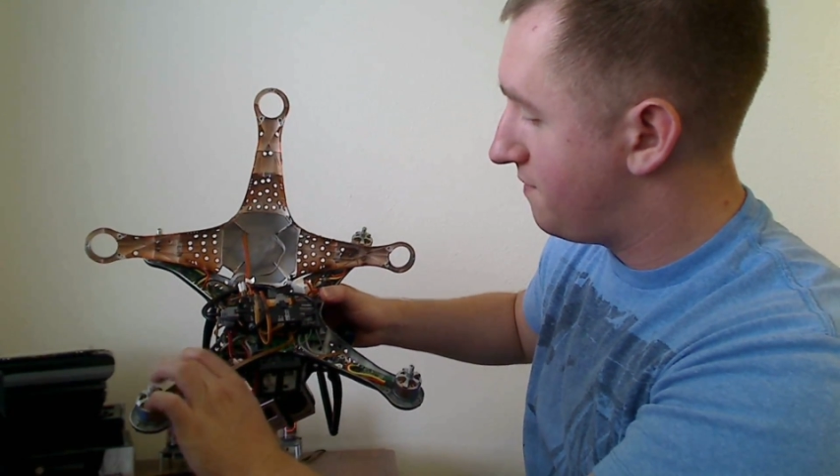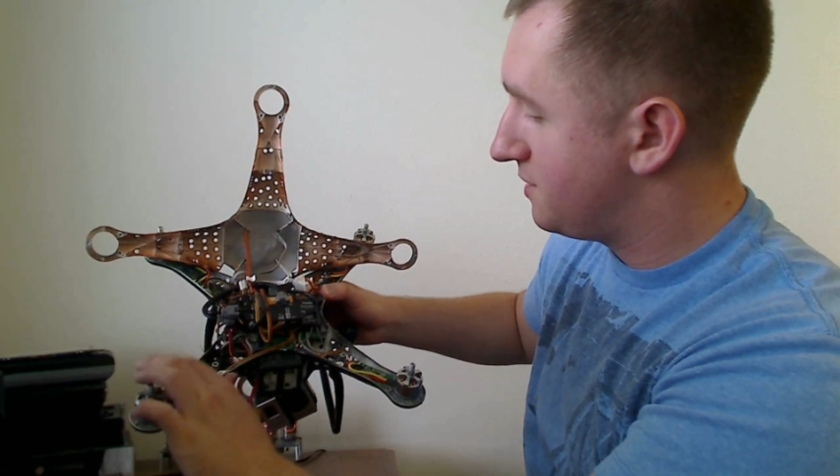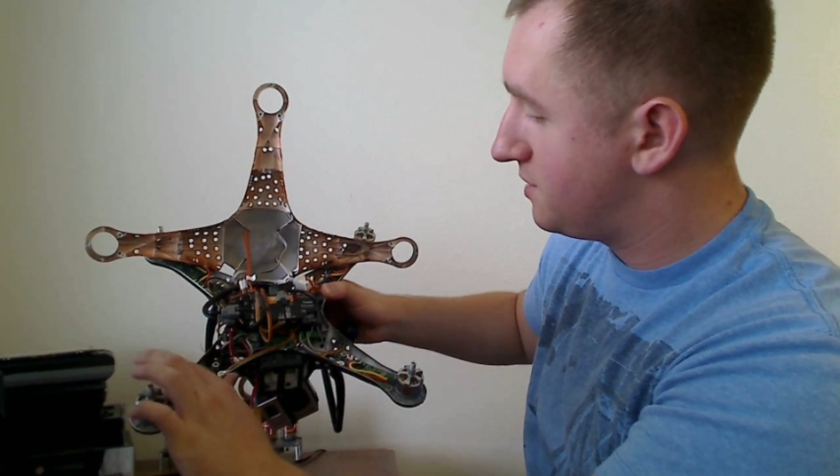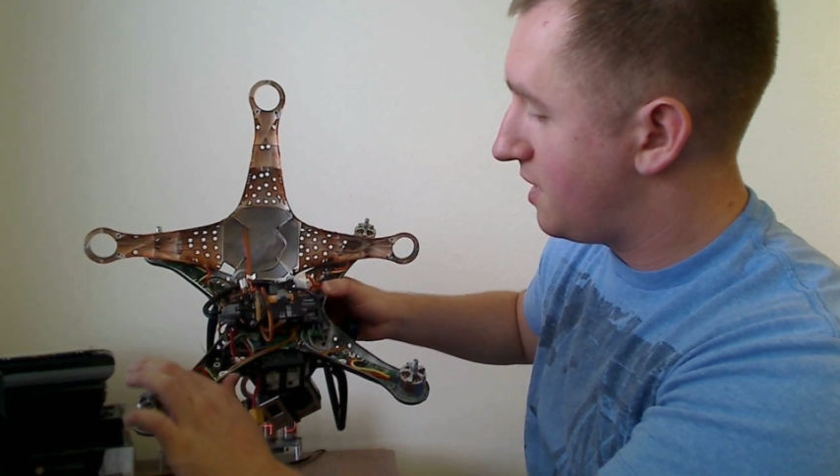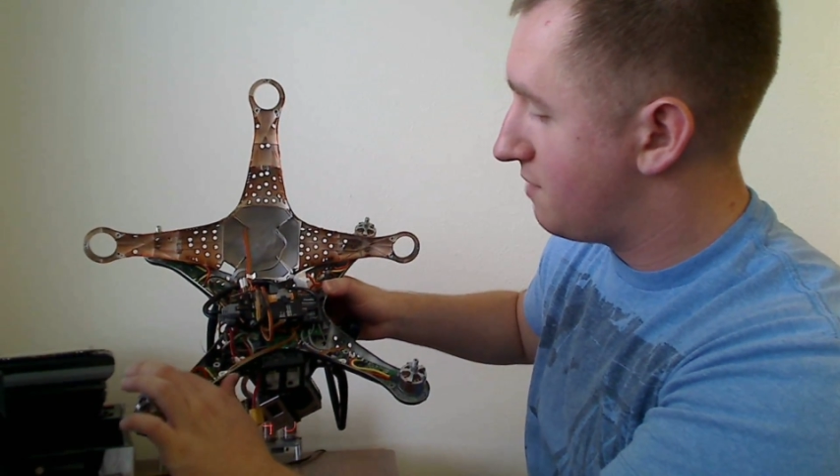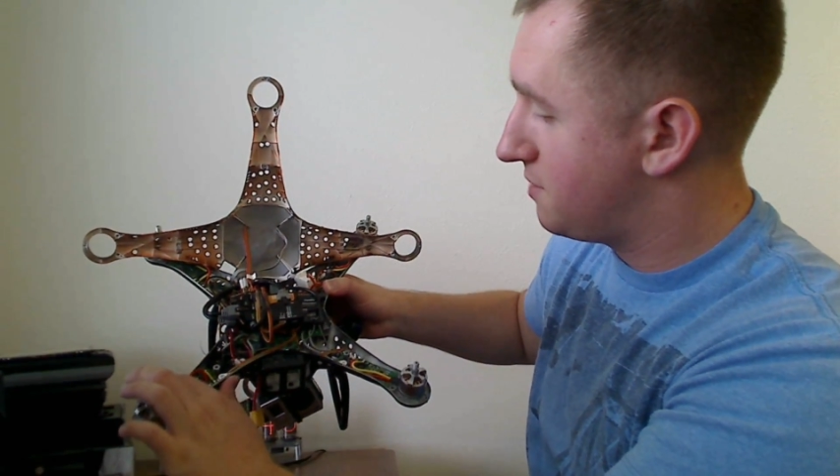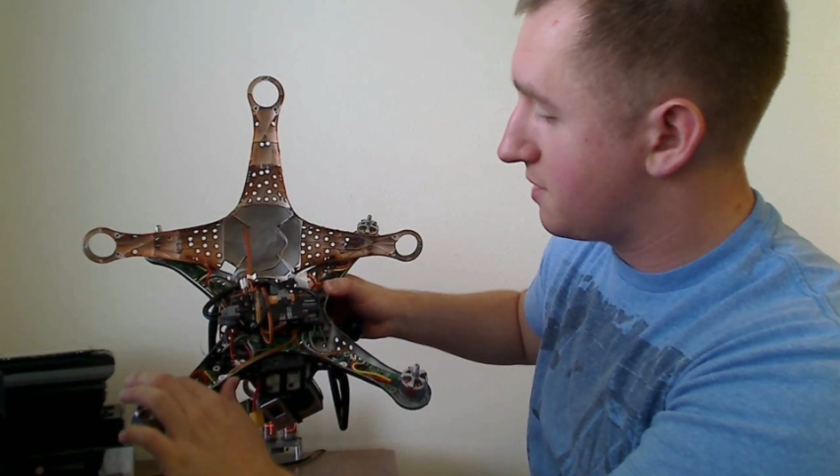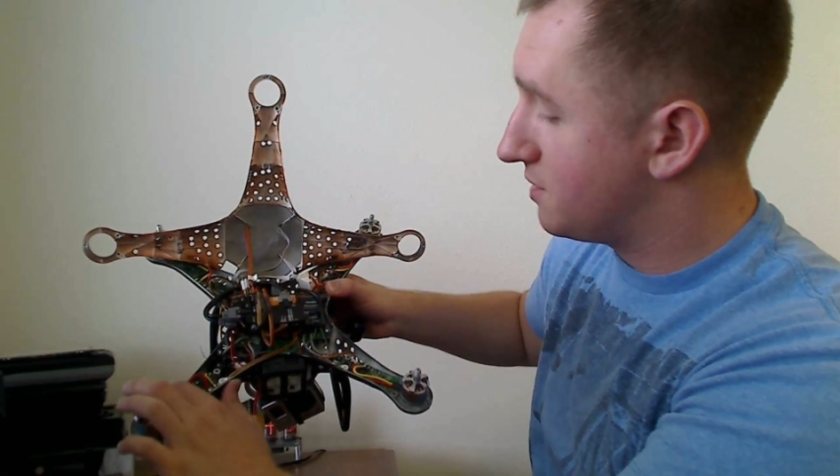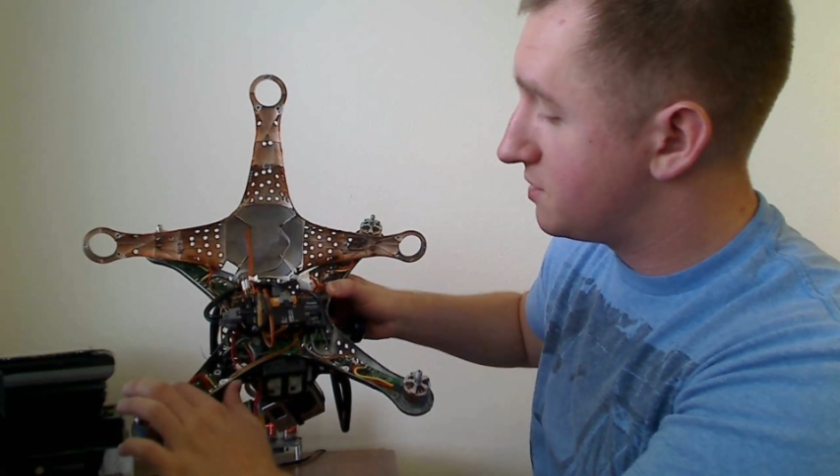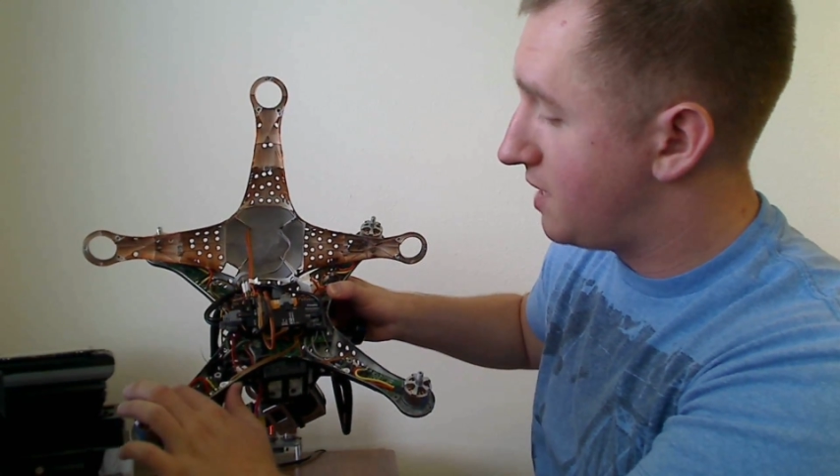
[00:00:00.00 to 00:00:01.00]
fits
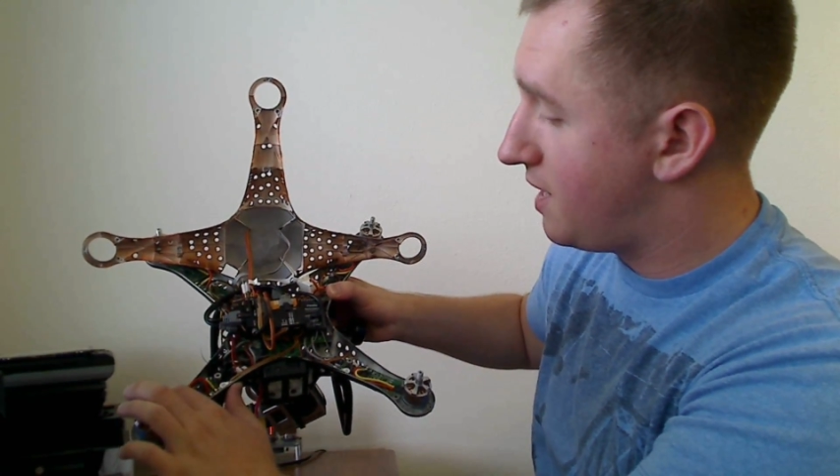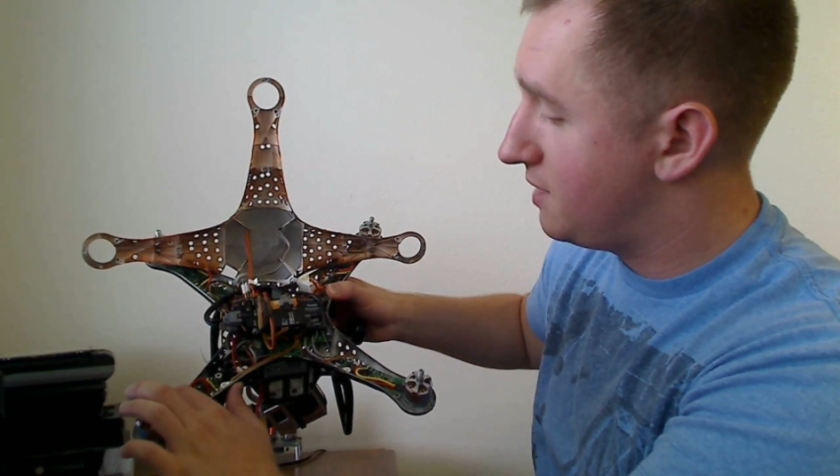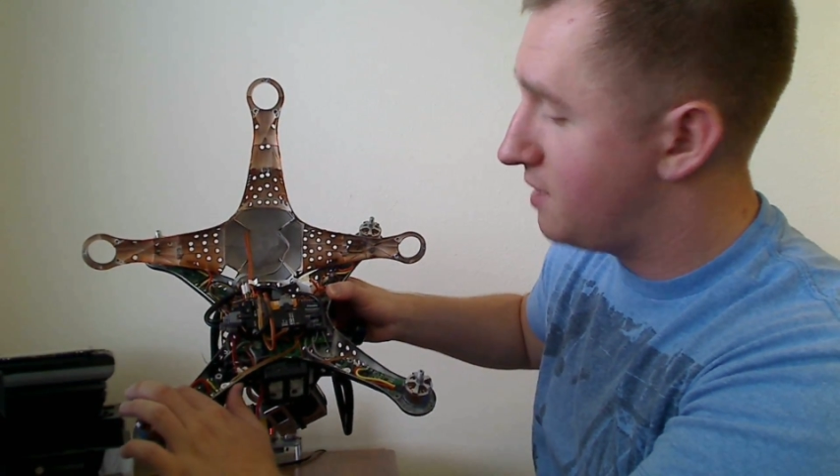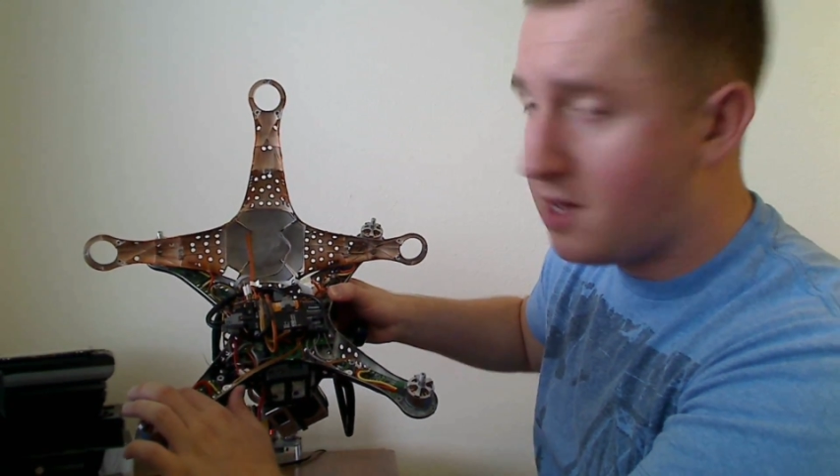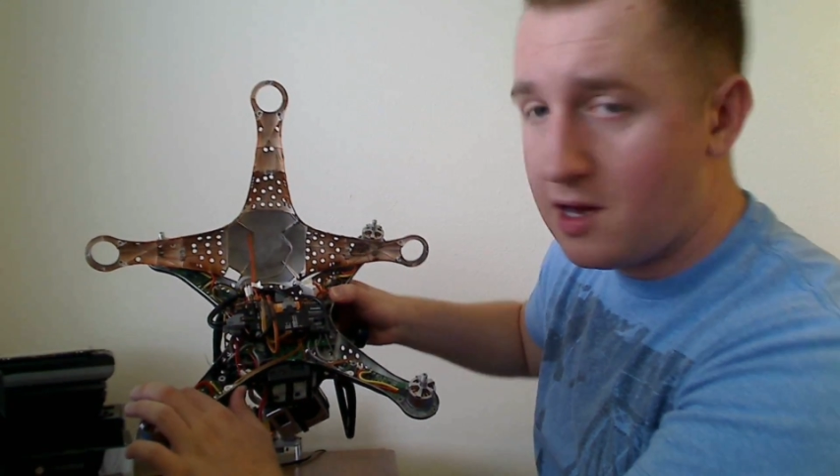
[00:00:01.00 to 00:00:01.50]
everything inside.